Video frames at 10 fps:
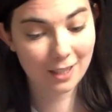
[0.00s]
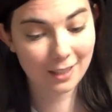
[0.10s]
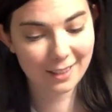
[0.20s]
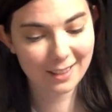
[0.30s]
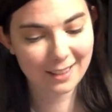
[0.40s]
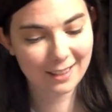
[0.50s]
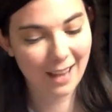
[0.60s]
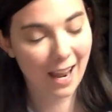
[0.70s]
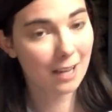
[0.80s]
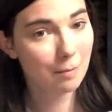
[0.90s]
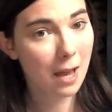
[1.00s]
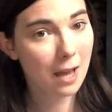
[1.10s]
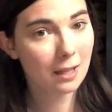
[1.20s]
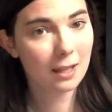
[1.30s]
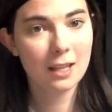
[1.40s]

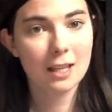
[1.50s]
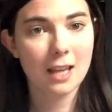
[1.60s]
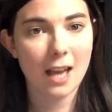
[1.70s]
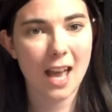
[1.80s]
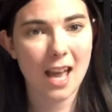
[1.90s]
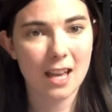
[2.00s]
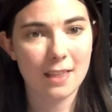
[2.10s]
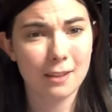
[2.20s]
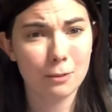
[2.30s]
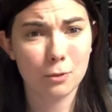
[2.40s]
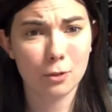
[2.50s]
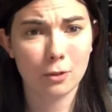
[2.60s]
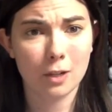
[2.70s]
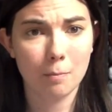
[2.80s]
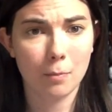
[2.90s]
Steinbeck. This was a
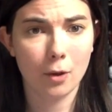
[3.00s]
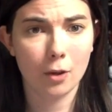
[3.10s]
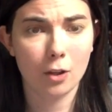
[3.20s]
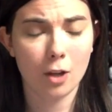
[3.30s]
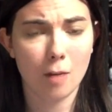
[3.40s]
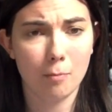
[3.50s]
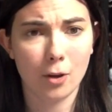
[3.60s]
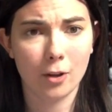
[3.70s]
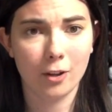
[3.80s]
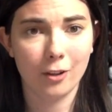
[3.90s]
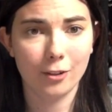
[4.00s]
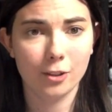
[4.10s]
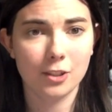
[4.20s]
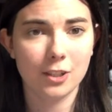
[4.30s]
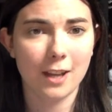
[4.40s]
great book about
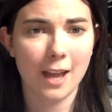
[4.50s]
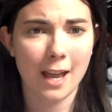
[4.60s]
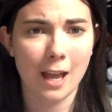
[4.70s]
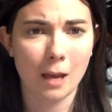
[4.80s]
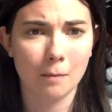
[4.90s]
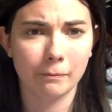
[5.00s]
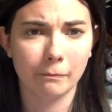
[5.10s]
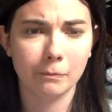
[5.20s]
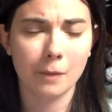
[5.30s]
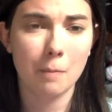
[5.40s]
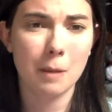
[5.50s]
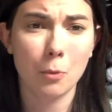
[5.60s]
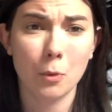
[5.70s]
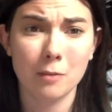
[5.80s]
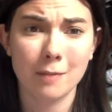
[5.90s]
people
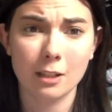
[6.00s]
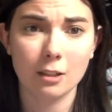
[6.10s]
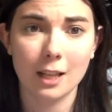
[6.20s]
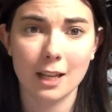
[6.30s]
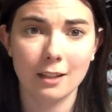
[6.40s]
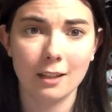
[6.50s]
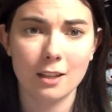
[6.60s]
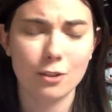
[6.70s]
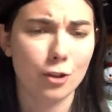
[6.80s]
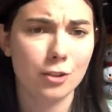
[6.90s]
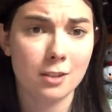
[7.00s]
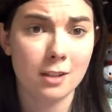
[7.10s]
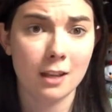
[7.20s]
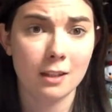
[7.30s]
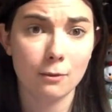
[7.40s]
with mental illness, how
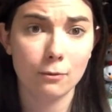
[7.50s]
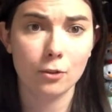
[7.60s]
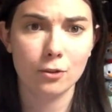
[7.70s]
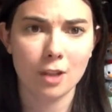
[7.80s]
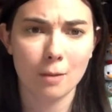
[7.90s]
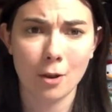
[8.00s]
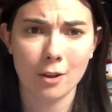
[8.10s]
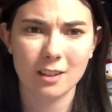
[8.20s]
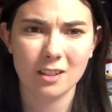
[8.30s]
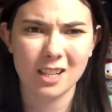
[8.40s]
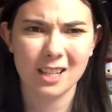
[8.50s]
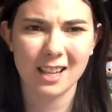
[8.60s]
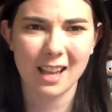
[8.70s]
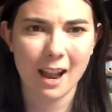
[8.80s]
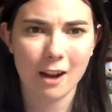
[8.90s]
society views them, how they're taken
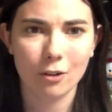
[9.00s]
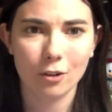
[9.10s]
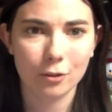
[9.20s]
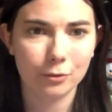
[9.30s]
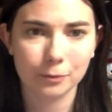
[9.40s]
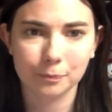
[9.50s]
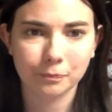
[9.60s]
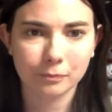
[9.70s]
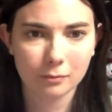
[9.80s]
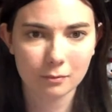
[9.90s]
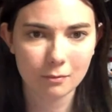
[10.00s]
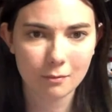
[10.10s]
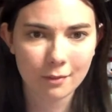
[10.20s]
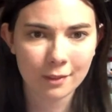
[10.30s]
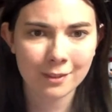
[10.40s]
care of,
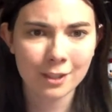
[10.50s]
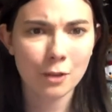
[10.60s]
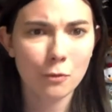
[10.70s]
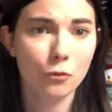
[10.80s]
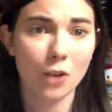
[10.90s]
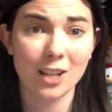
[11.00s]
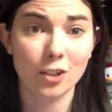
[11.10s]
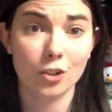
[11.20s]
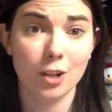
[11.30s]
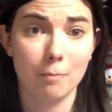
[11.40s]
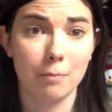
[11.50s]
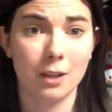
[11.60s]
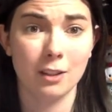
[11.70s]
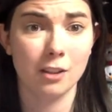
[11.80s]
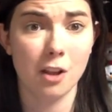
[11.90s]
friendship
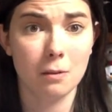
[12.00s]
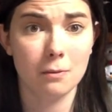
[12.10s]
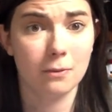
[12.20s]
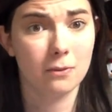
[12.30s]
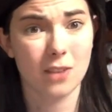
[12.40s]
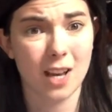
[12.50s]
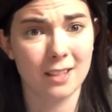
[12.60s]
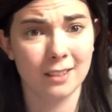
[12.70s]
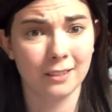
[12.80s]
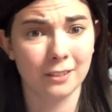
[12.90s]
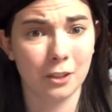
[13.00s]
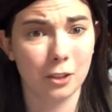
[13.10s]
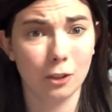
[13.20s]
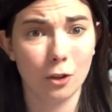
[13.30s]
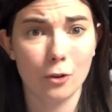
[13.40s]
and love and
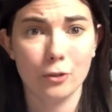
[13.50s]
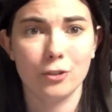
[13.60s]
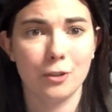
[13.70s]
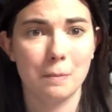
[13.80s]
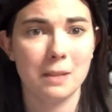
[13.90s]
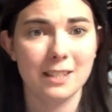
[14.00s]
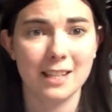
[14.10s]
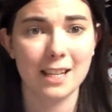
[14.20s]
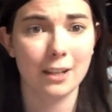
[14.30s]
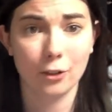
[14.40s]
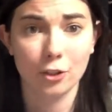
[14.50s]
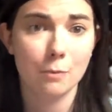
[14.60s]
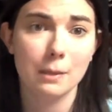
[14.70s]
loss and mistake and human